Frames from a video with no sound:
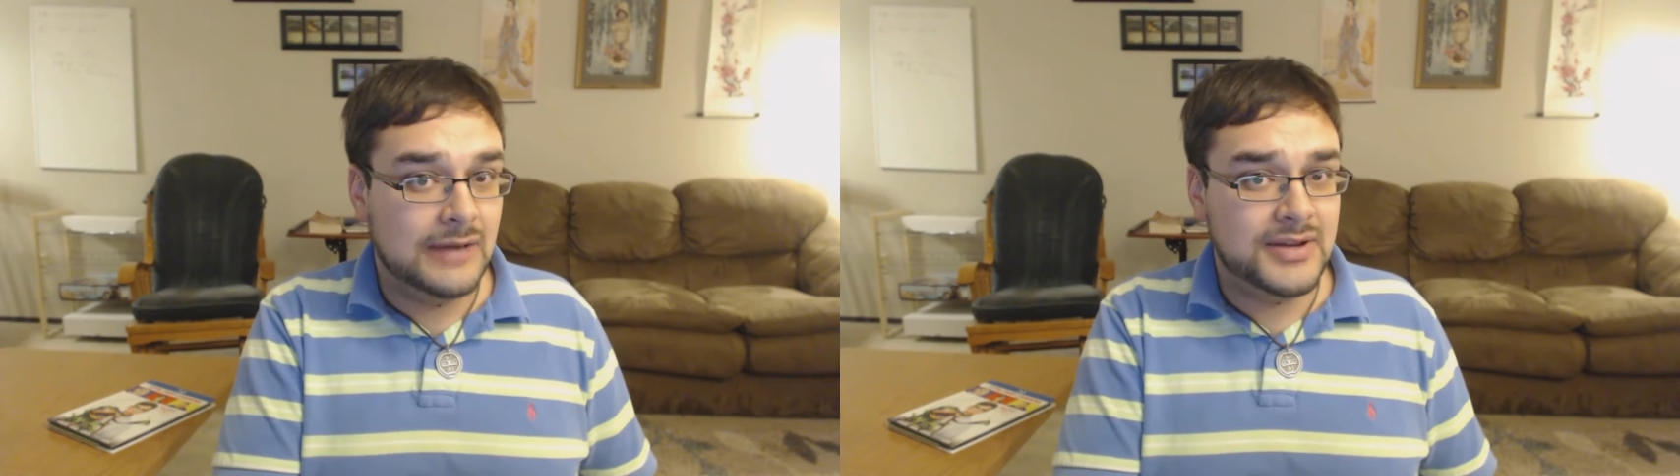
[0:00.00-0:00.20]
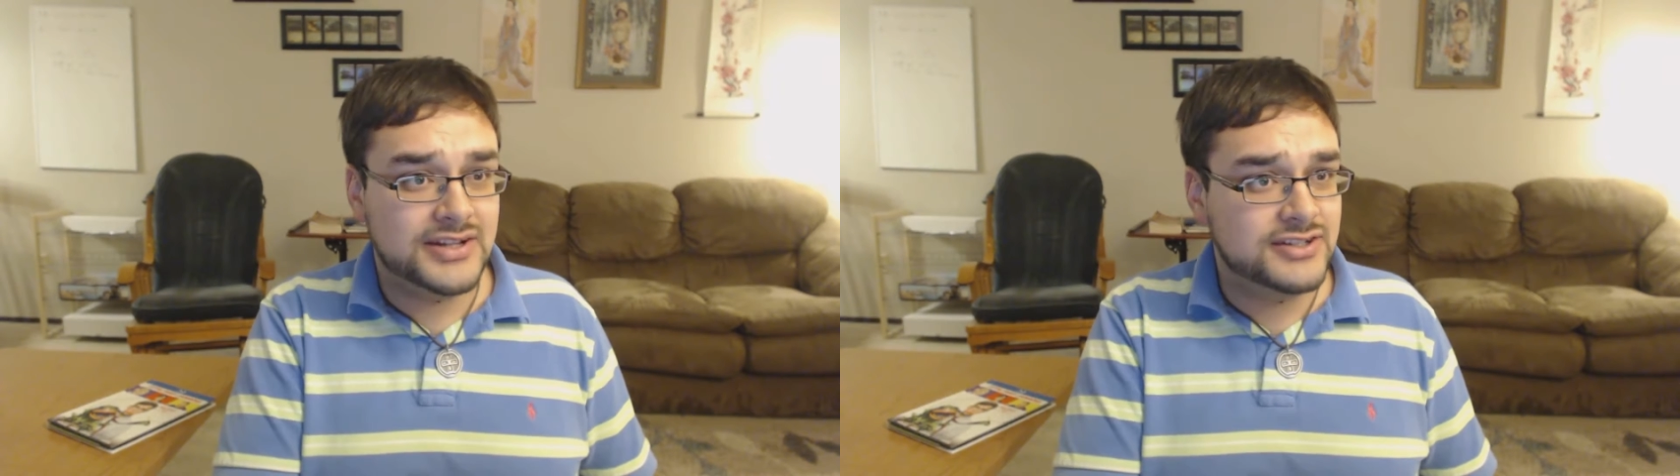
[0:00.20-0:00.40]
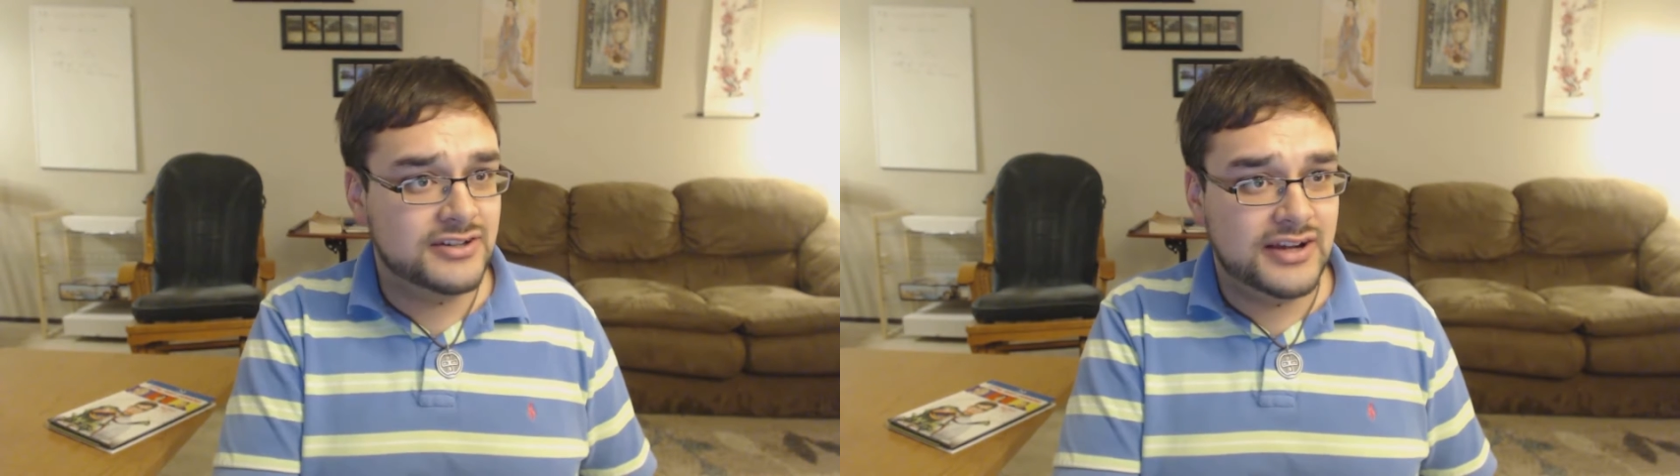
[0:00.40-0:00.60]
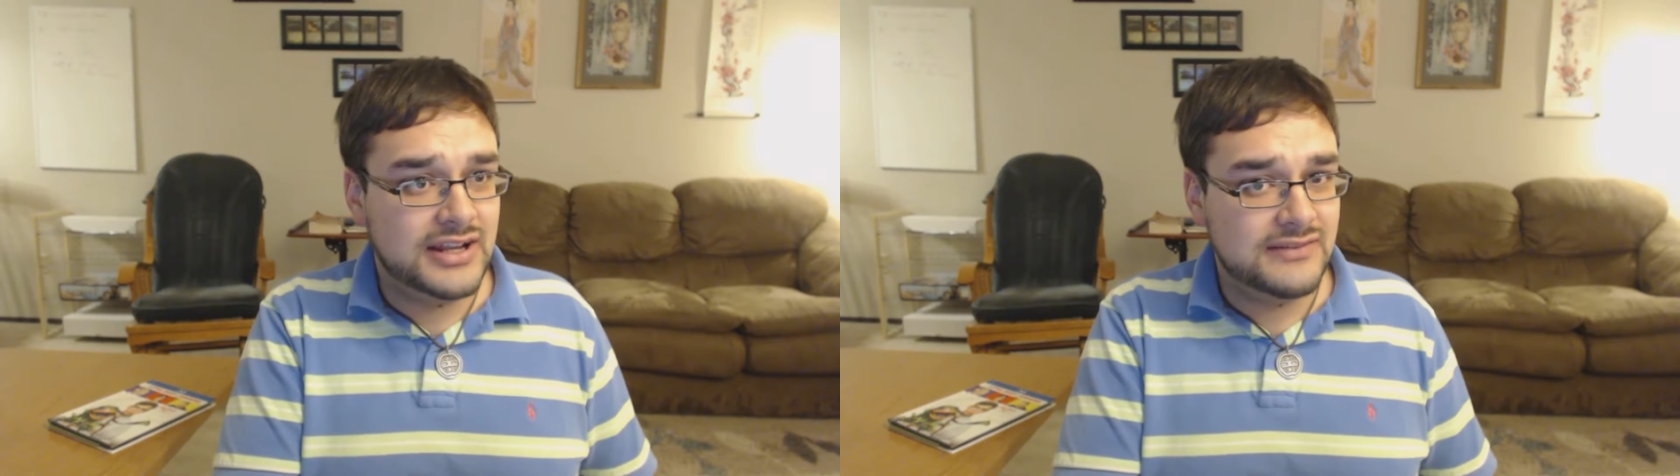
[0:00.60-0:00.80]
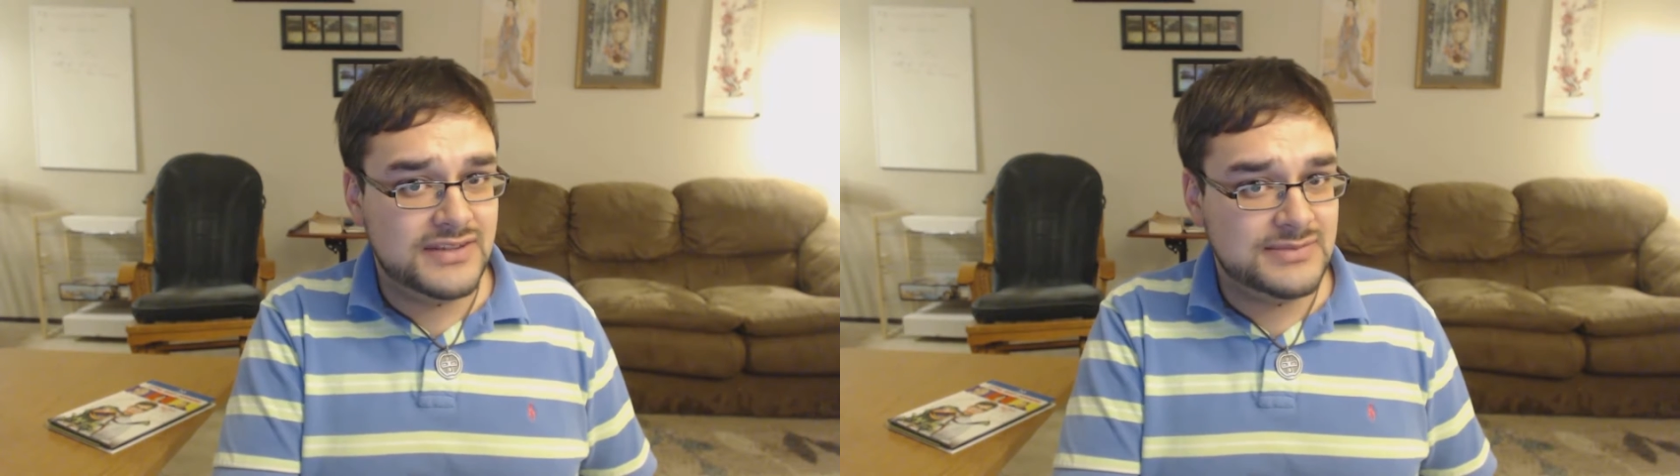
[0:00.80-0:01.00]
I'm not sure
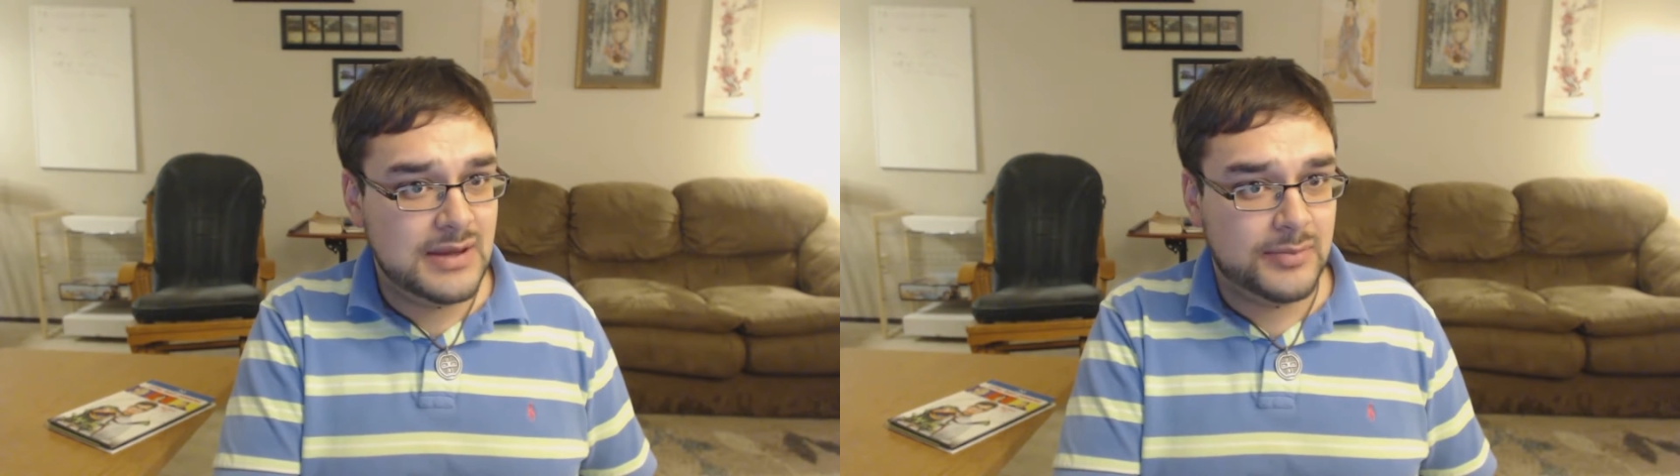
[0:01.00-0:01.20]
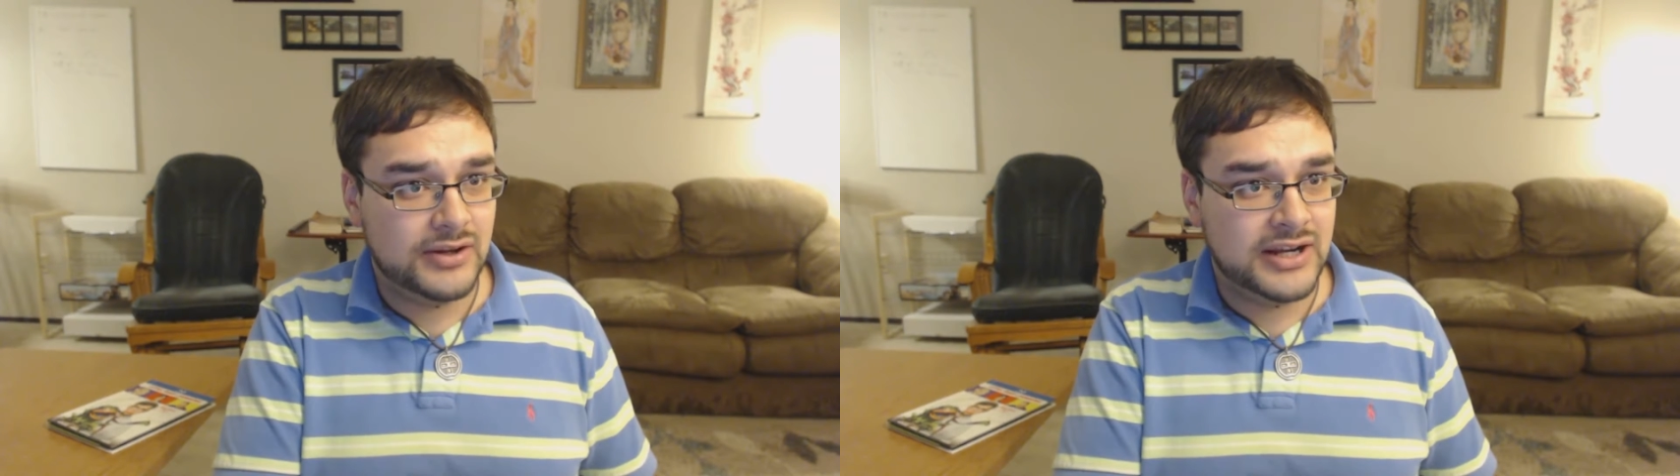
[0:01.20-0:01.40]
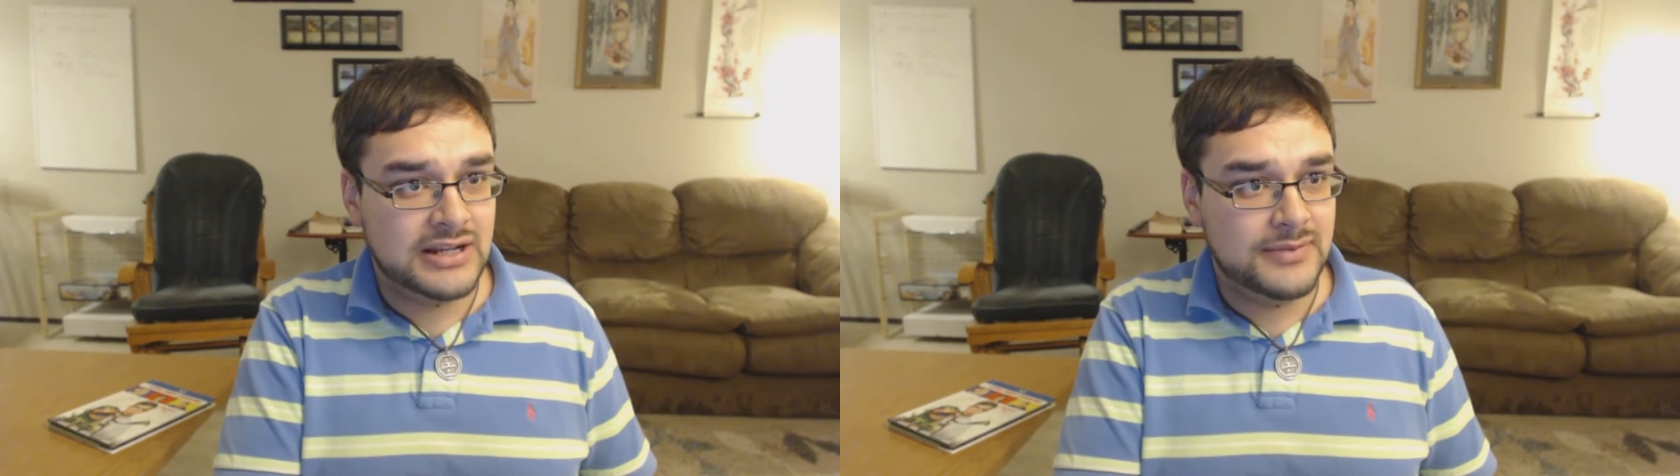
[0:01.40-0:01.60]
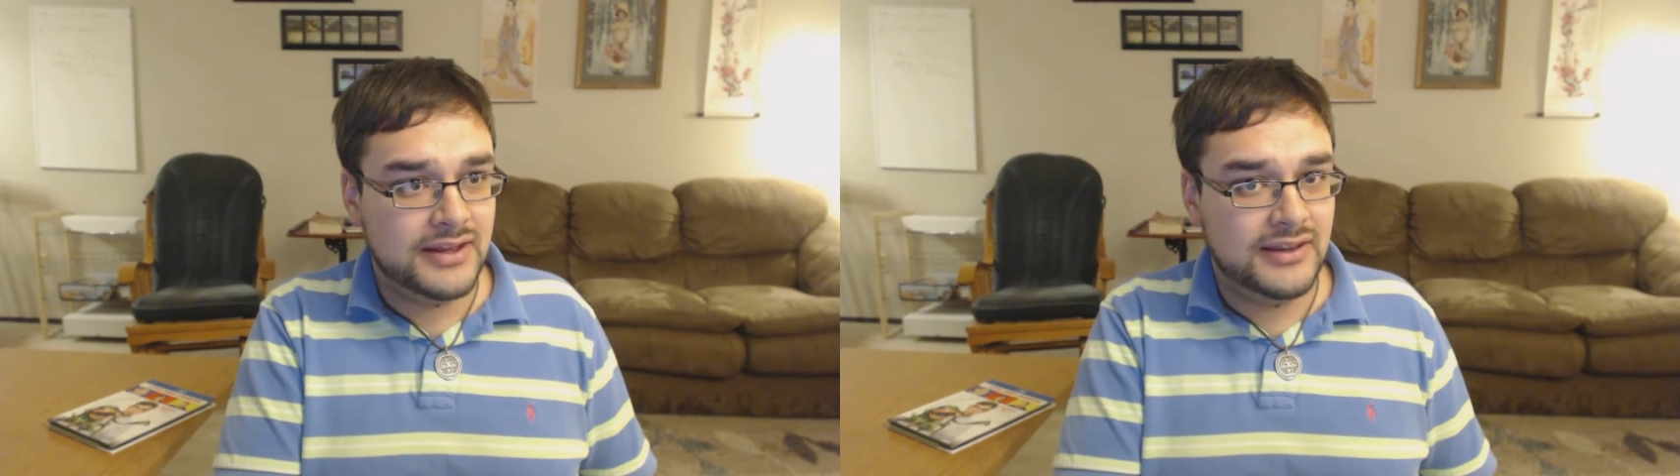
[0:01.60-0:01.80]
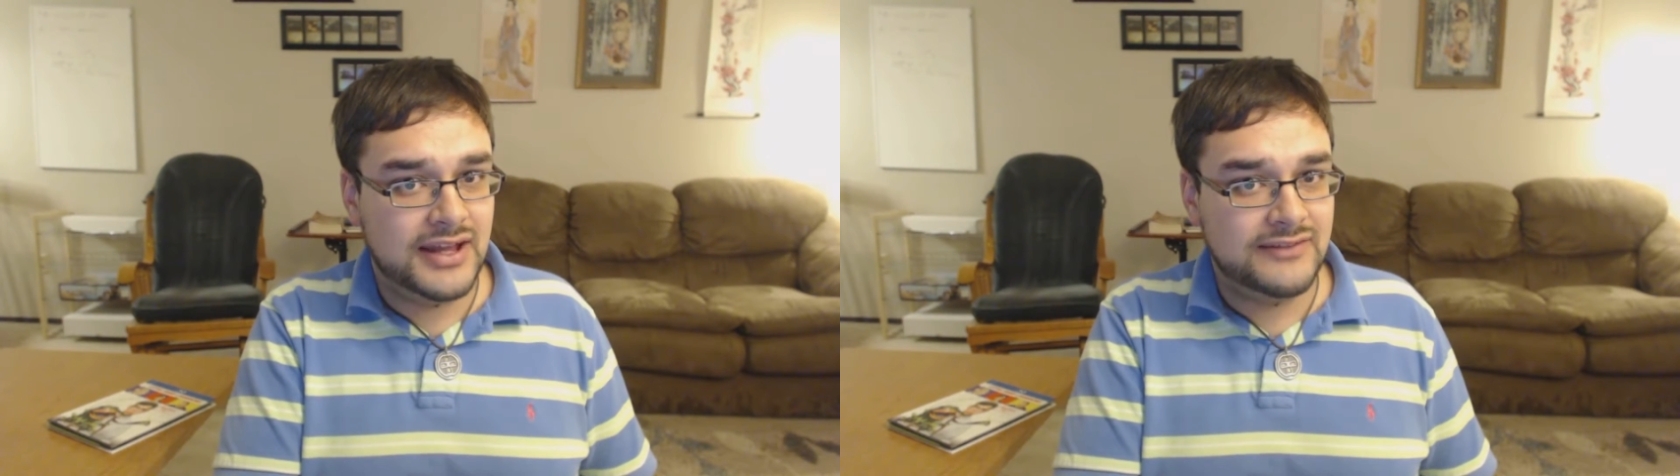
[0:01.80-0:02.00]
any of these people are going to be
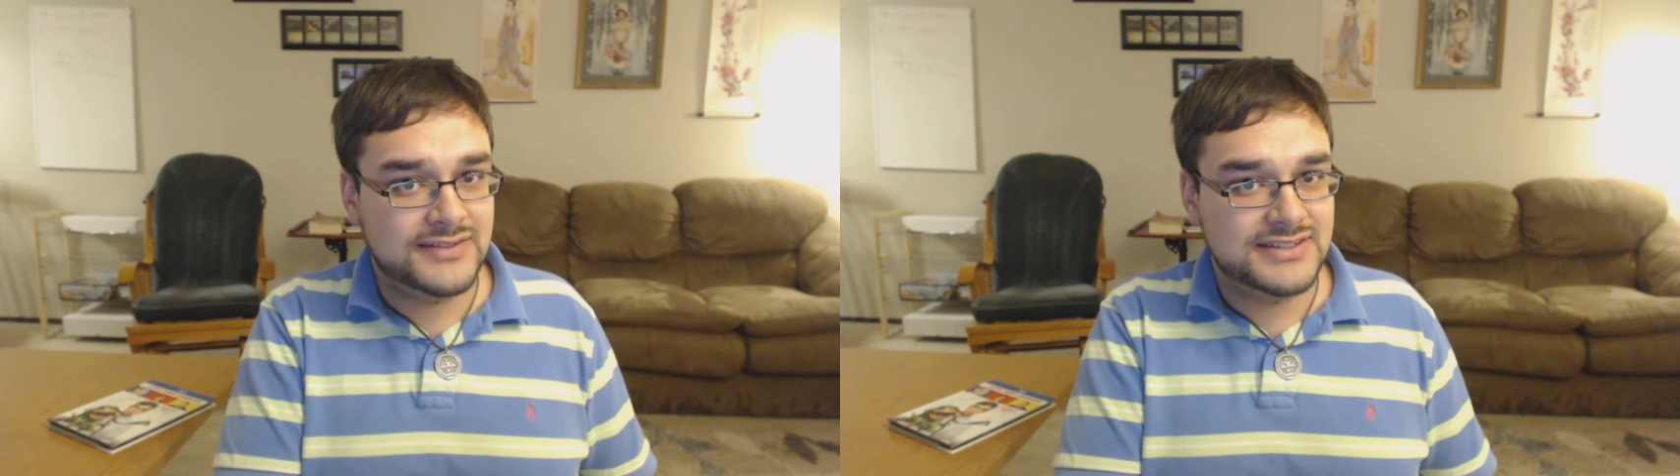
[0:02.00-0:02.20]
alive